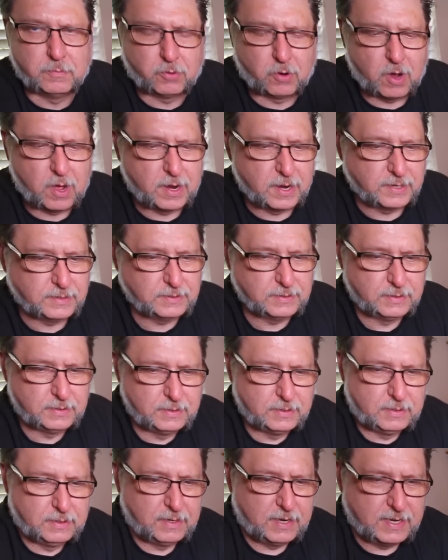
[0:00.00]
product
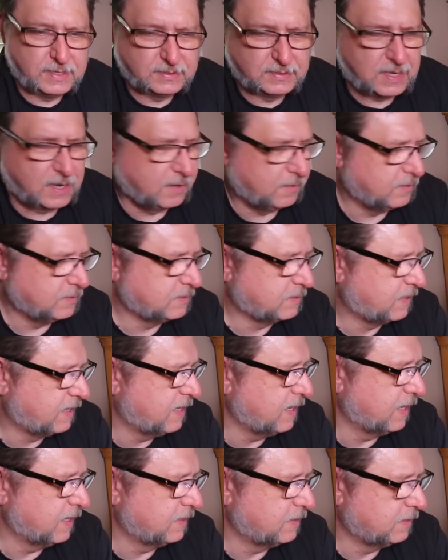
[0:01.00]
inside of this
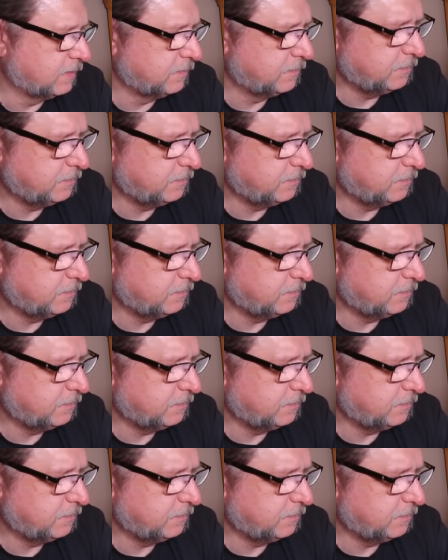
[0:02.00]
kit.